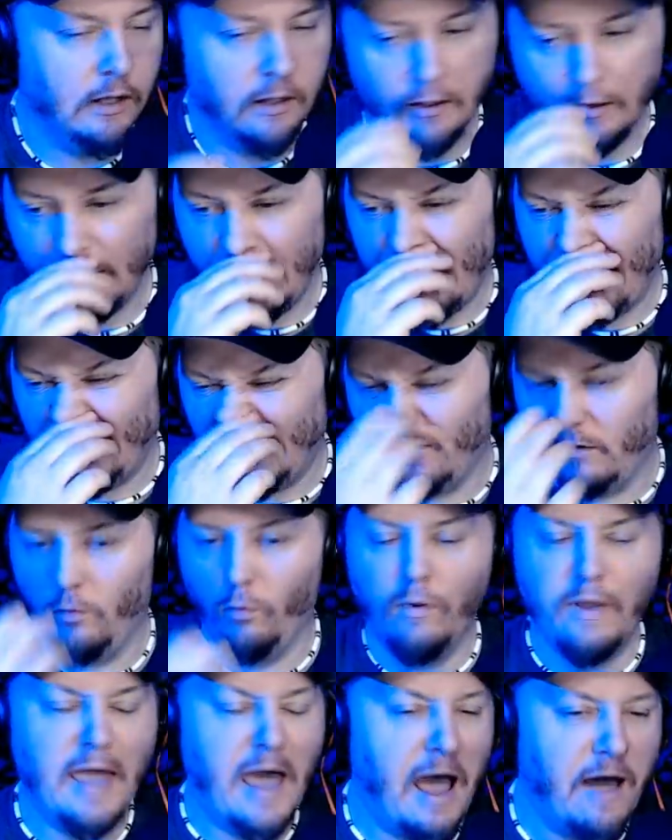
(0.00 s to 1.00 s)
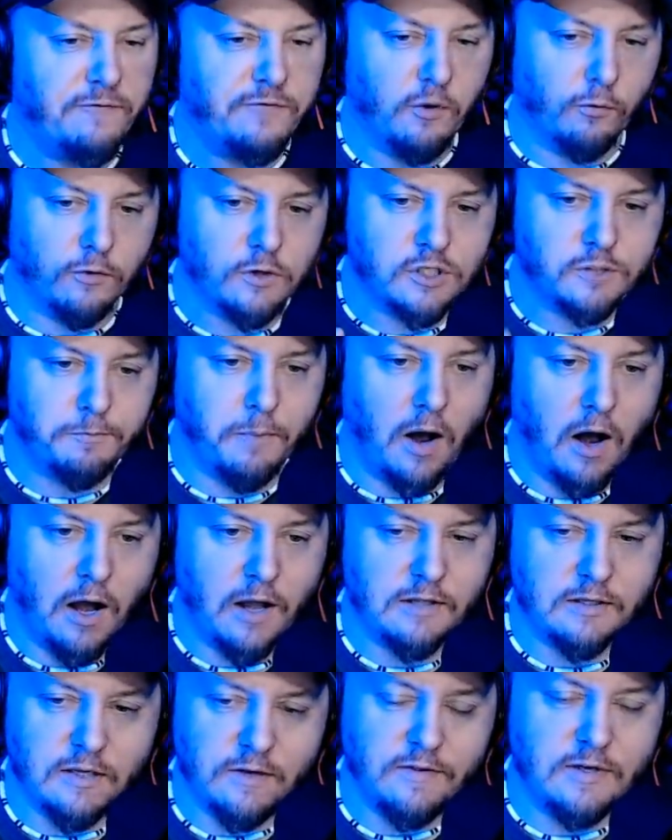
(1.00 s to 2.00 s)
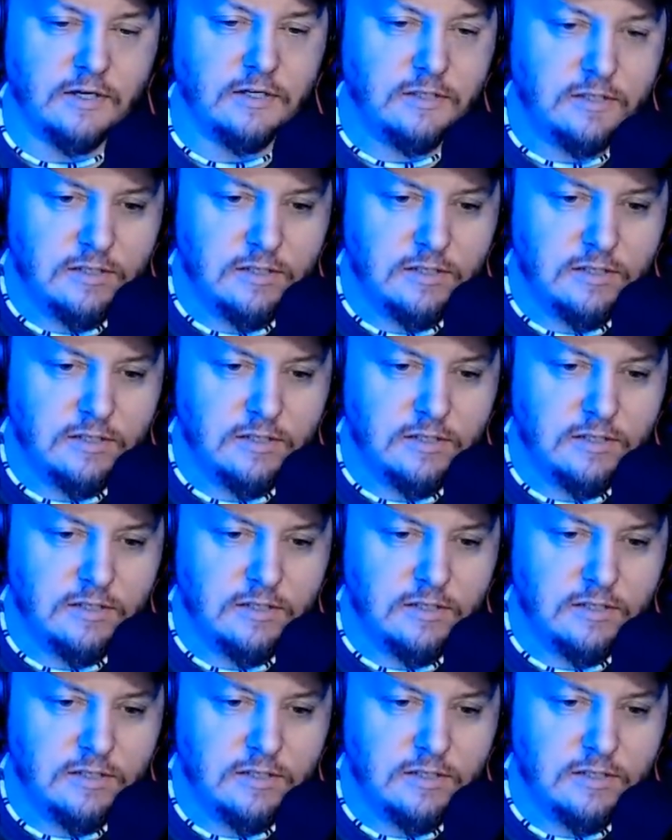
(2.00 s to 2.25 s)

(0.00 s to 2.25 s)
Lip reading: Like, we have to respond to these